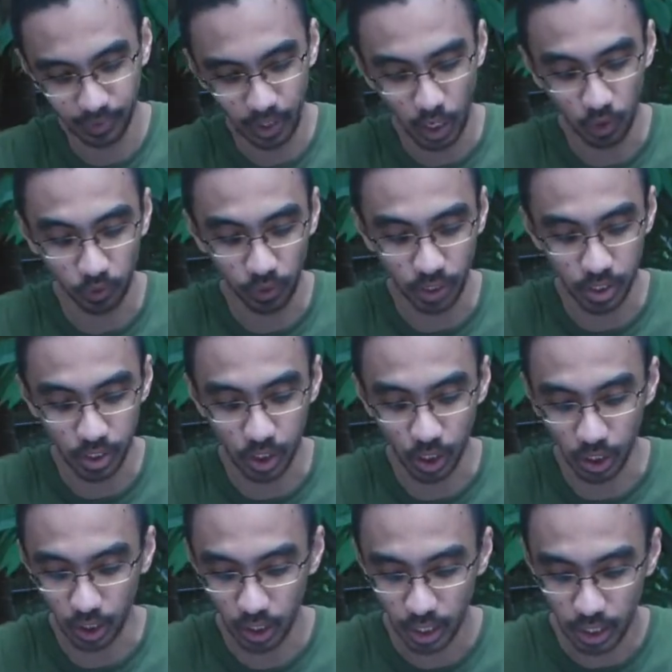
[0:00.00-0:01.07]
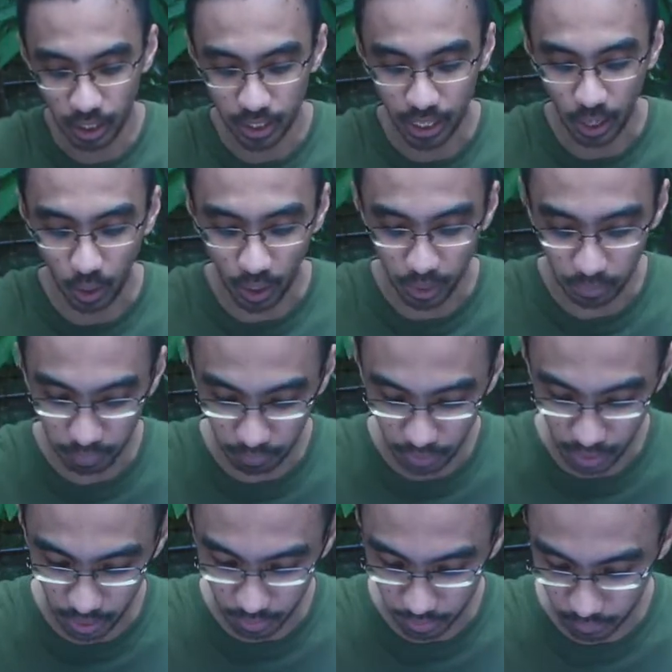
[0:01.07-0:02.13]
Hopefully it's good. Now I'm
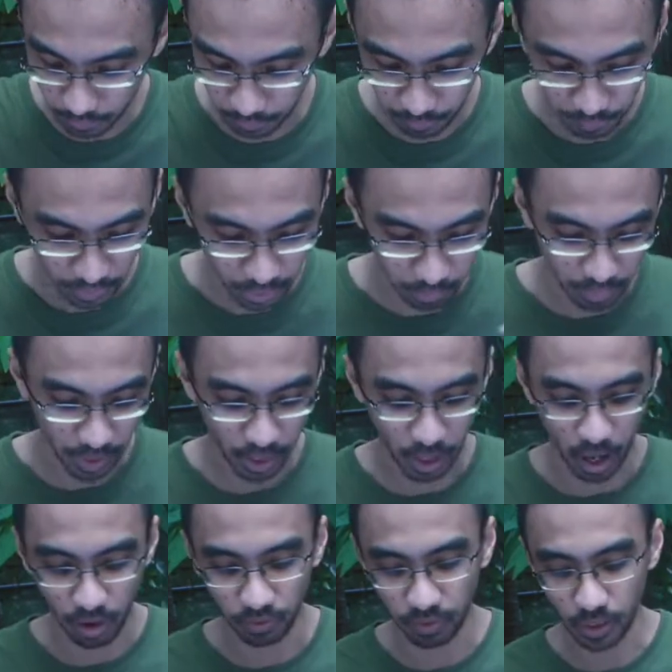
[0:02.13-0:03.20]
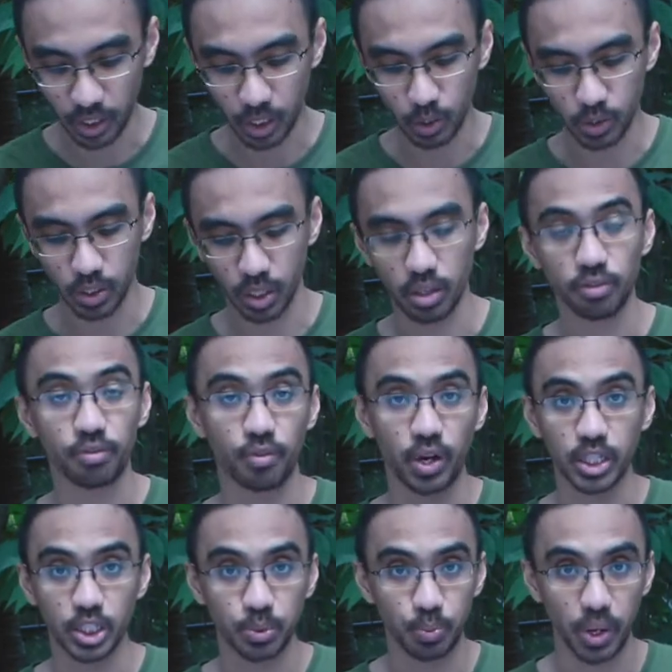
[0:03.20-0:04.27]
gonna make coffee using the
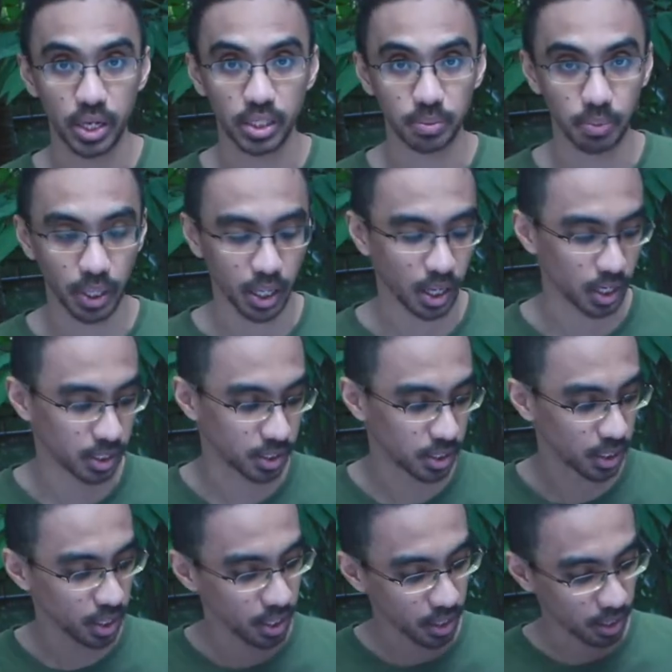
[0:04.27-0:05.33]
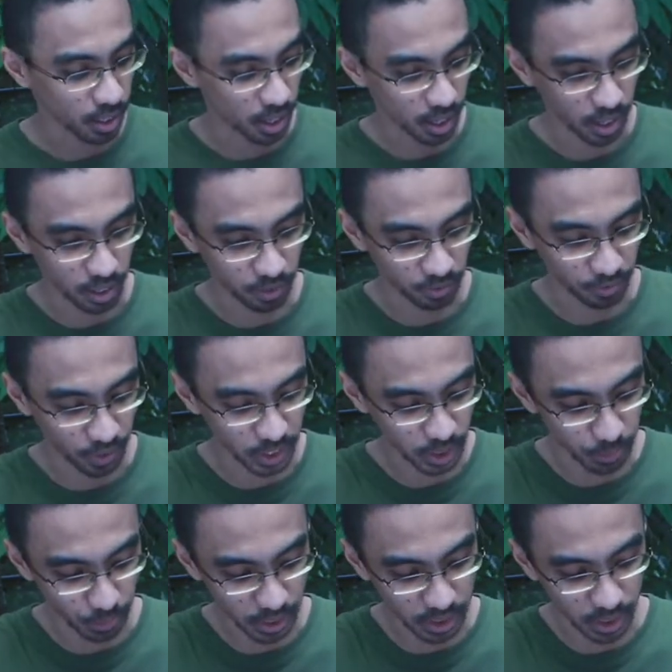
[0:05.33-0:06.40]
French press because the French
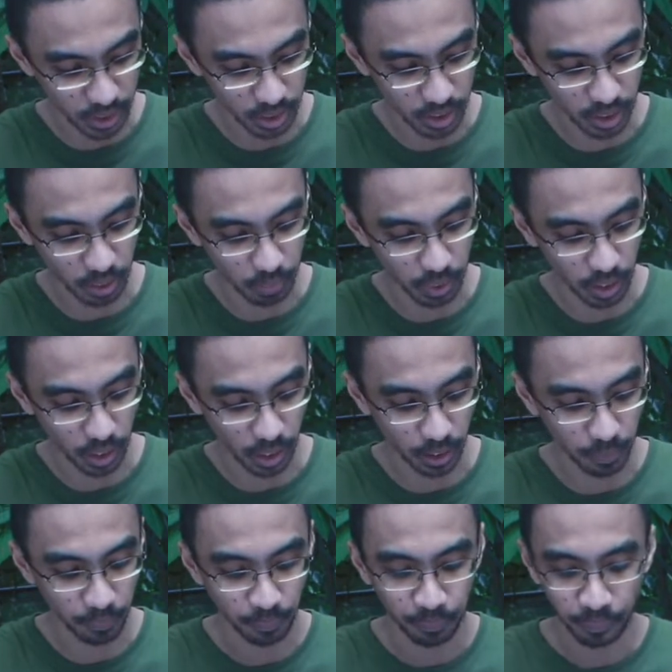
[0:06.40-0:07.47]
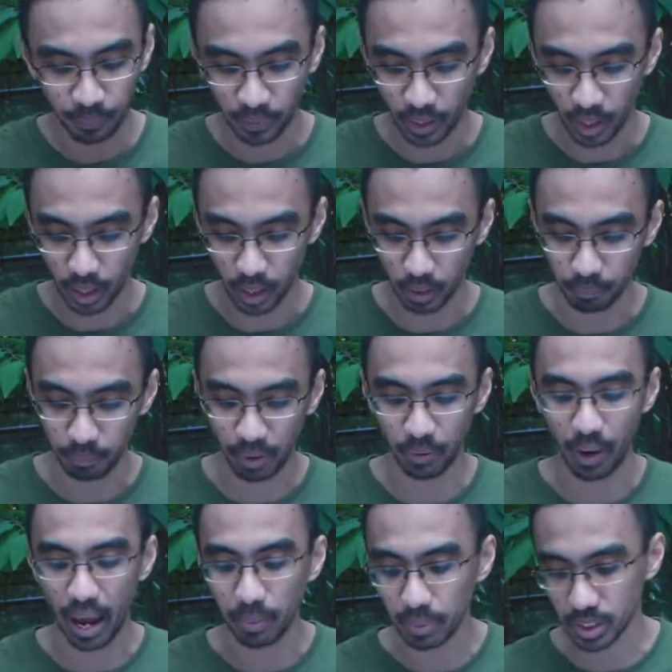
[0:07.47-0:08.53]
press has a similar
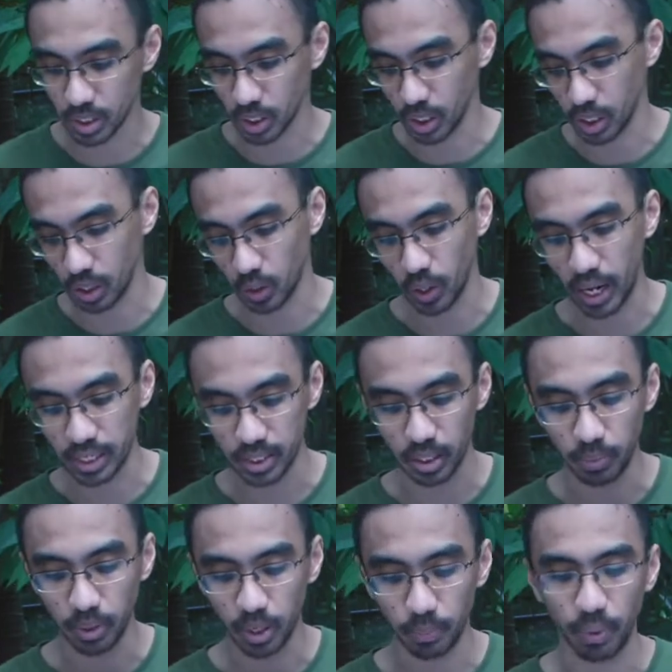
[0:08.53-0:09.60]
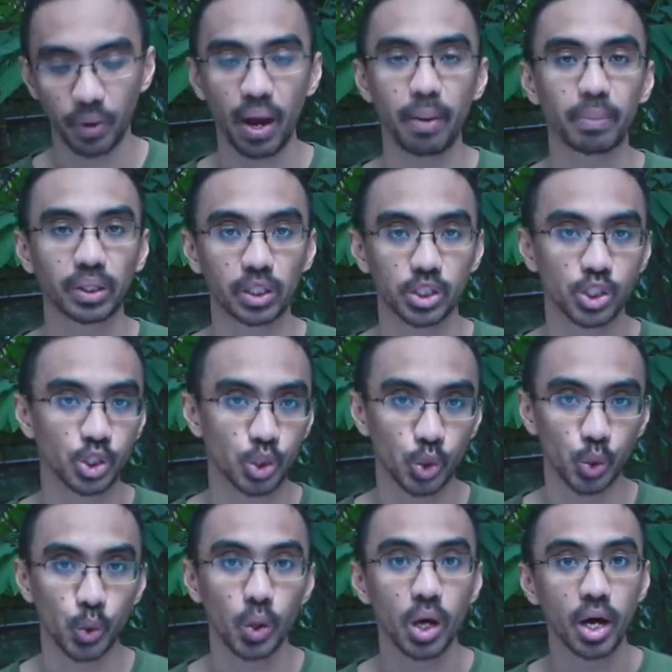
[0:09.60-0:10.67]
parameter or has similar parameters
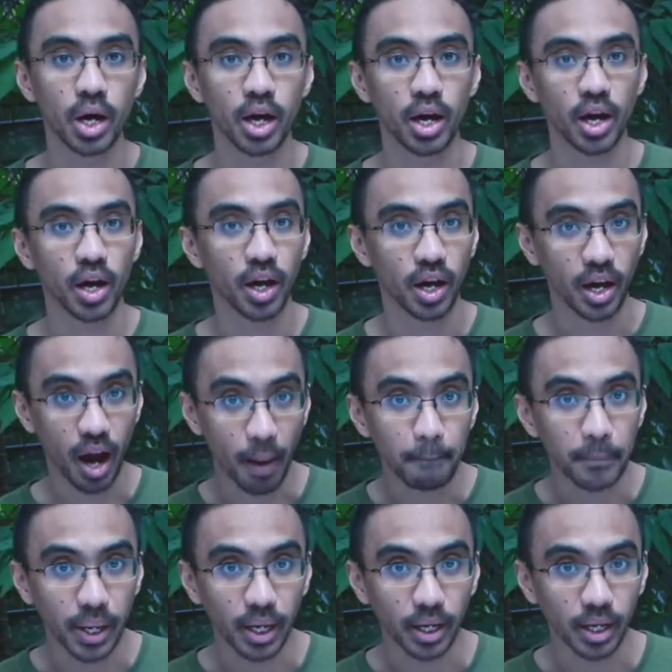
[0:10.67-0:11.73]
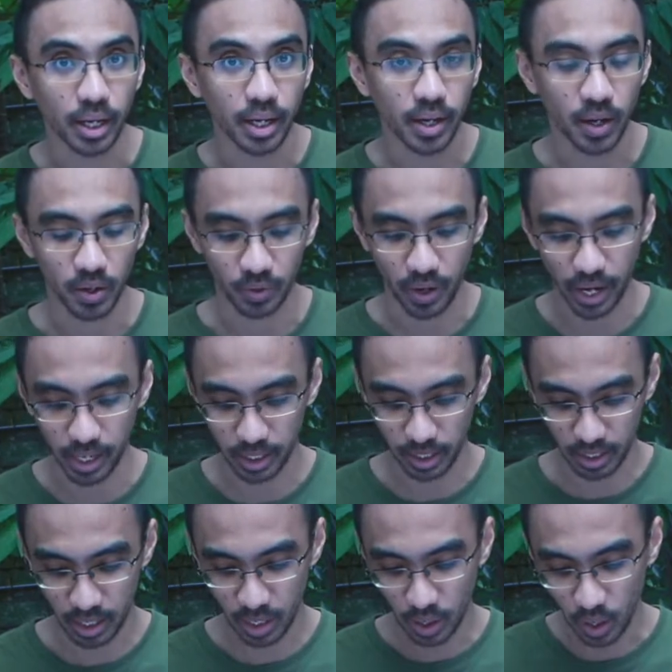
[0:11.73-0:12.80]
to cupping, alright?
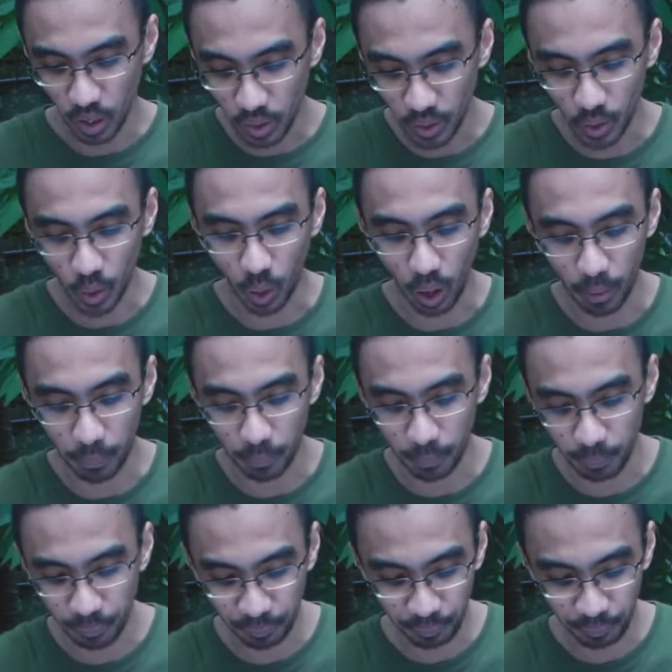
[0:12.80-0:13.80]
Although I'm